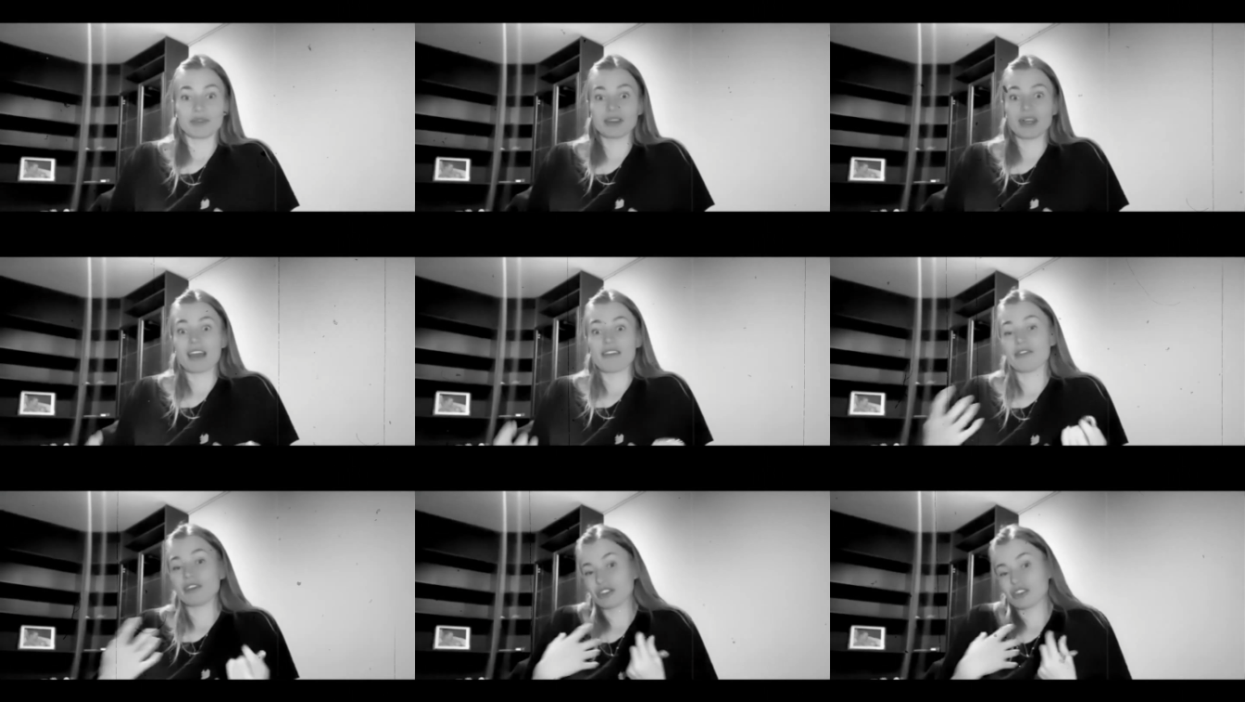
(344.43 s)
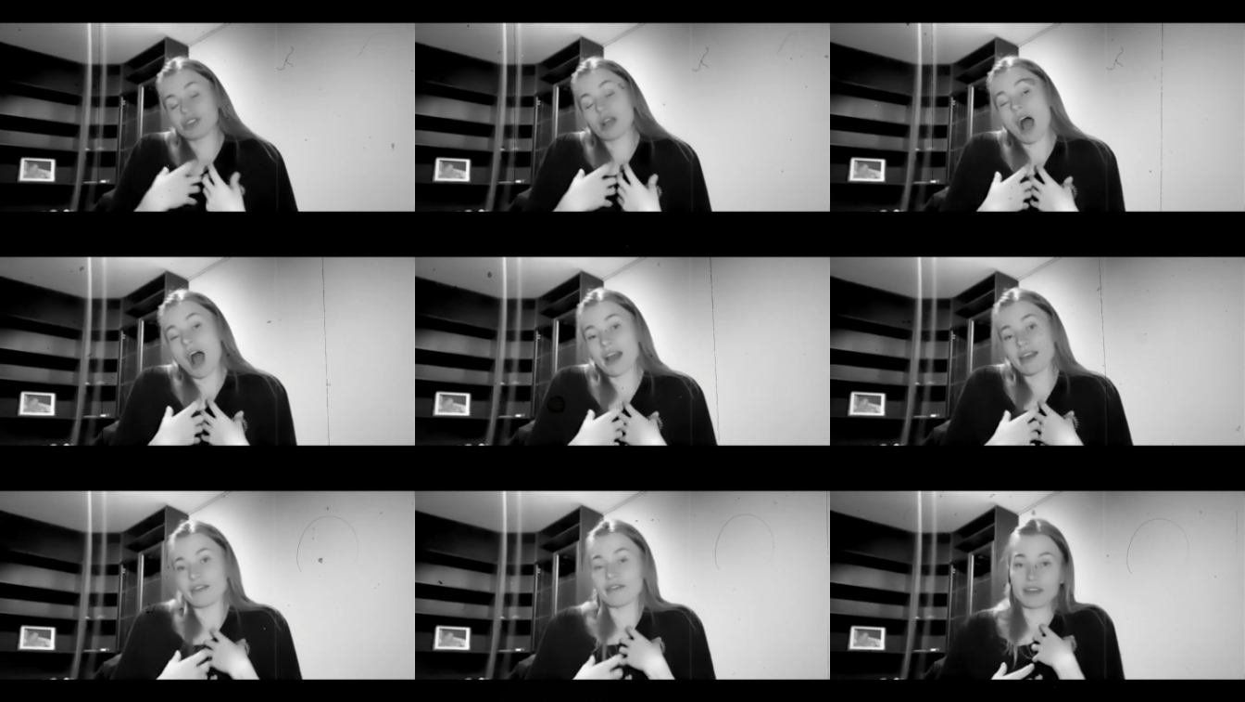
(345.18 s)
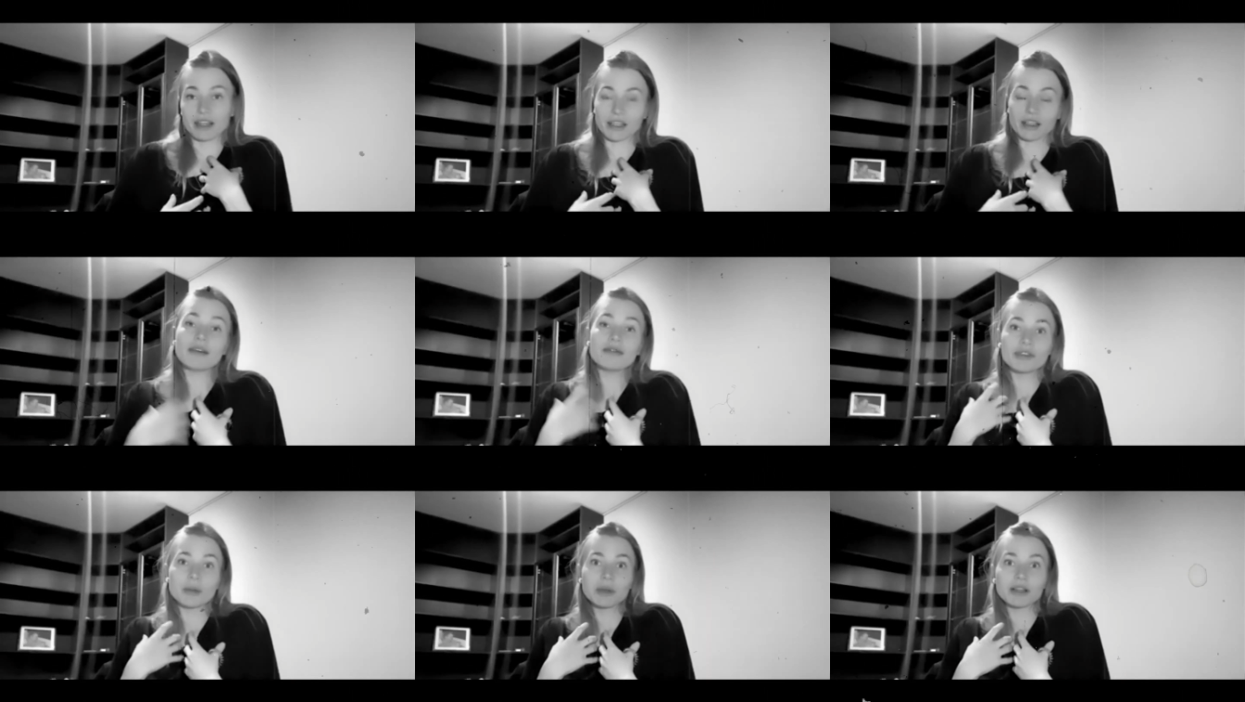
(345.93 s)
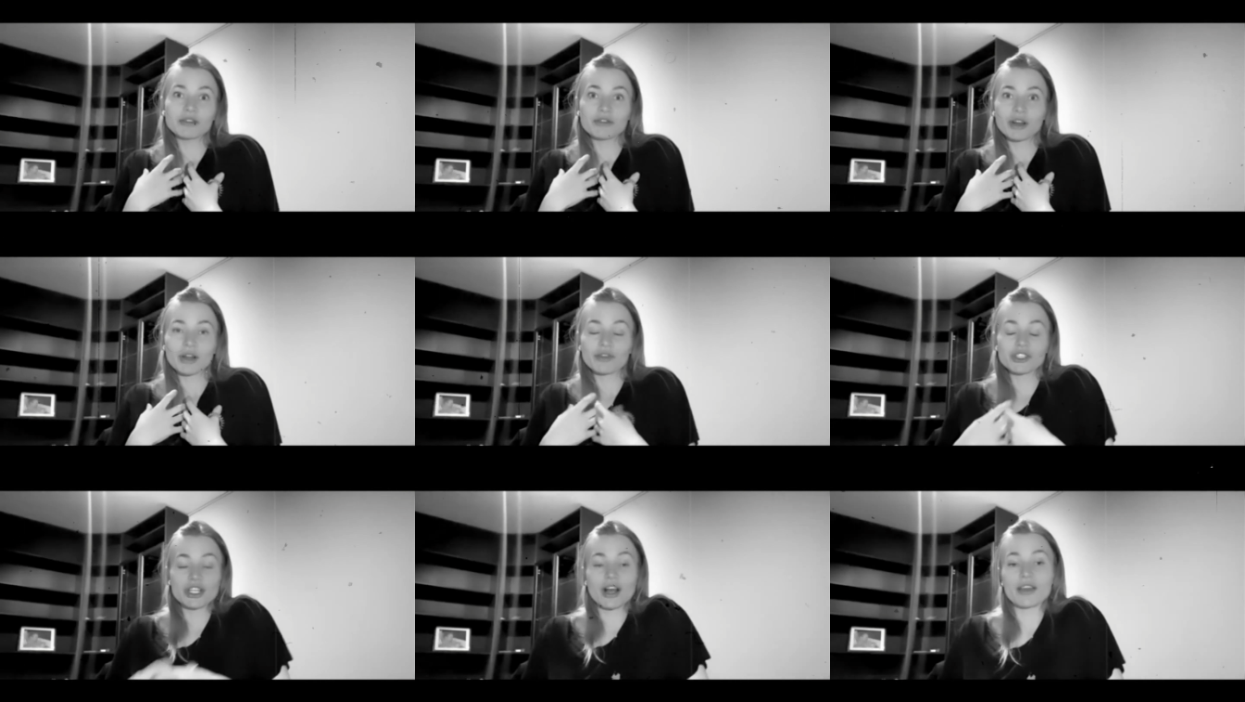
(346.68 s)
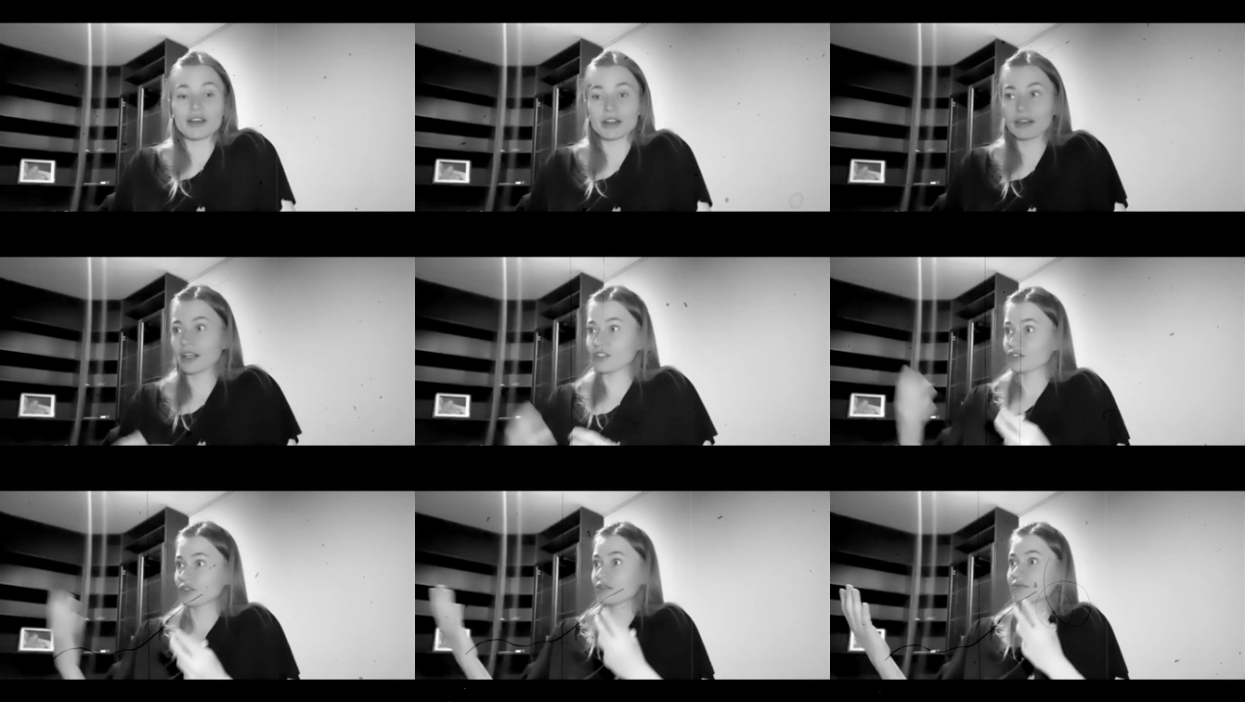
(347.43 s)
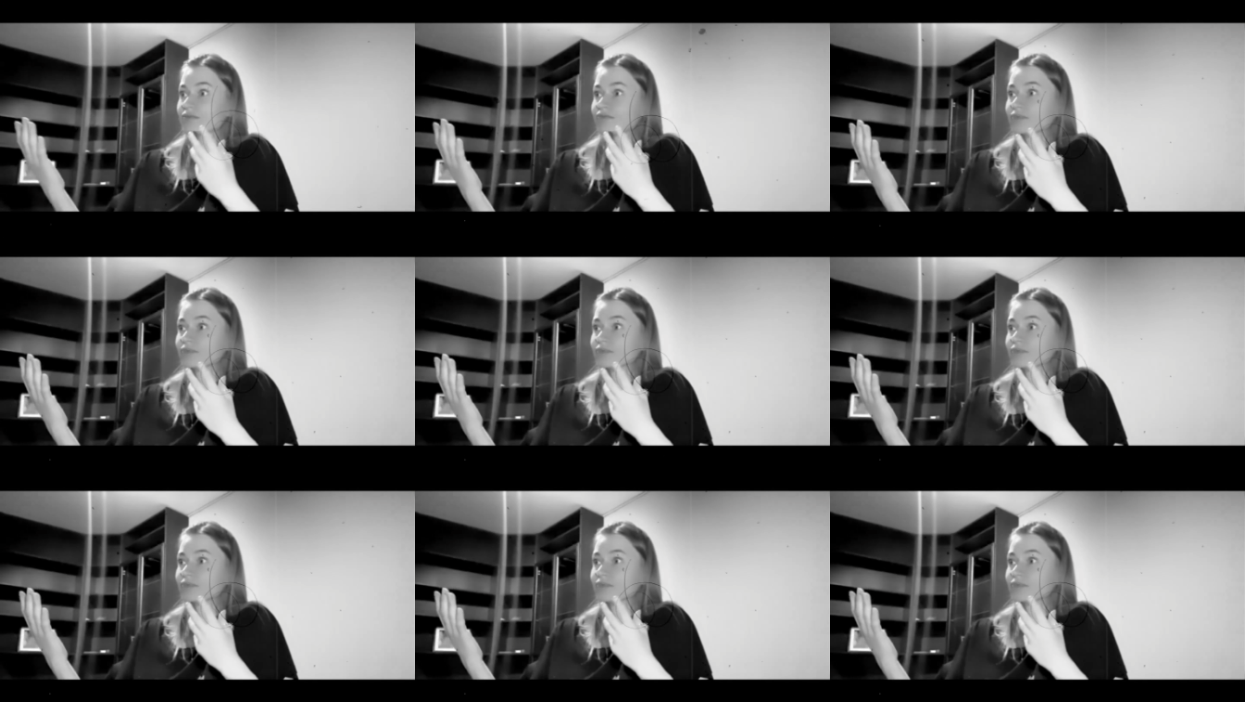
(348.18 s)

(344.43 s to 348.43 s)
they feel shy, they feel uncomfortable in front of each other, and they just,